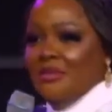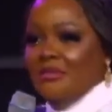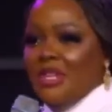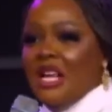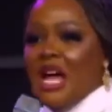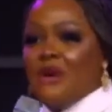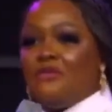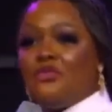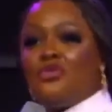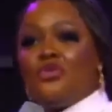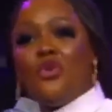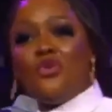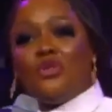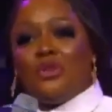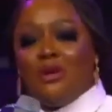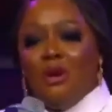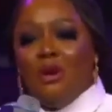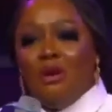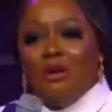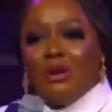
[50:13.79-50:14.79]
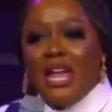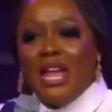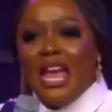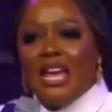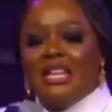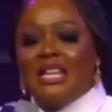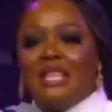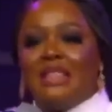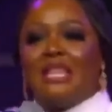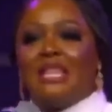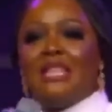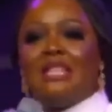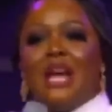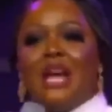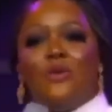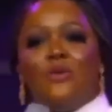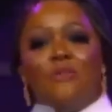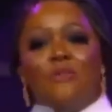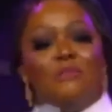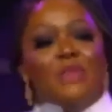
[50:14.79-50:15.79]
But I've told God, anything
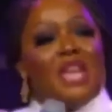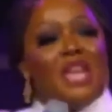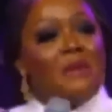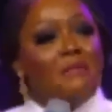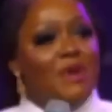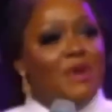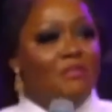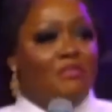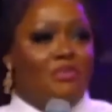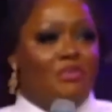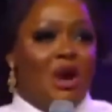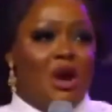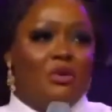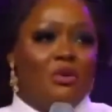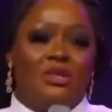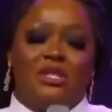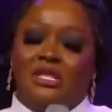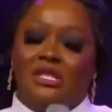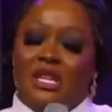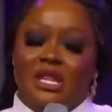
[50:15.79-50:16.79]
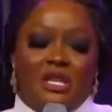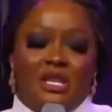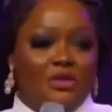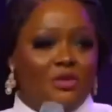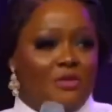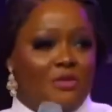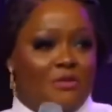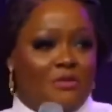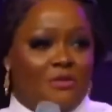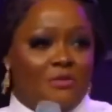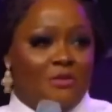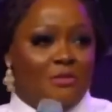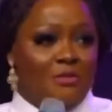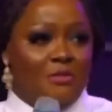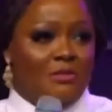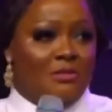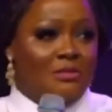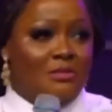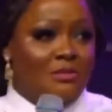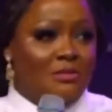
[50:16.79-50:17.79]
that will make me proud, take it off.
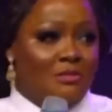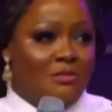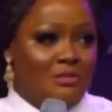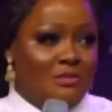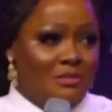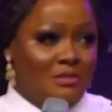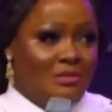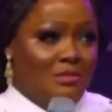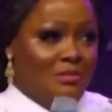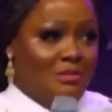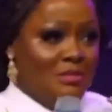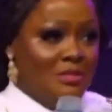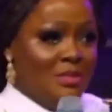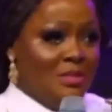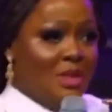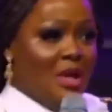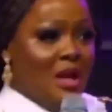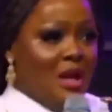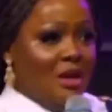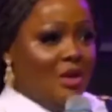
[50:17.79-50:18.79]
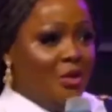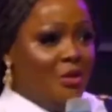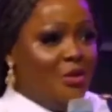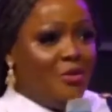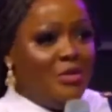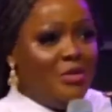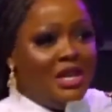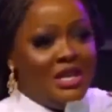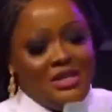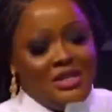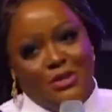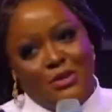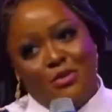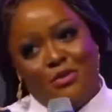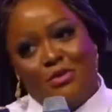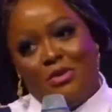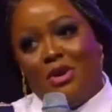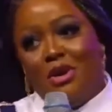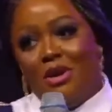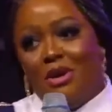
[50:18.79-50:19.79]
Humility,
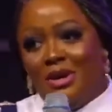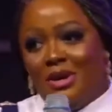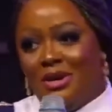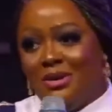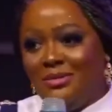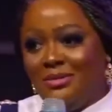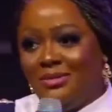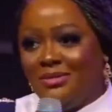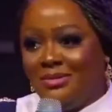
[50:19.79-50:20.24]
oh God.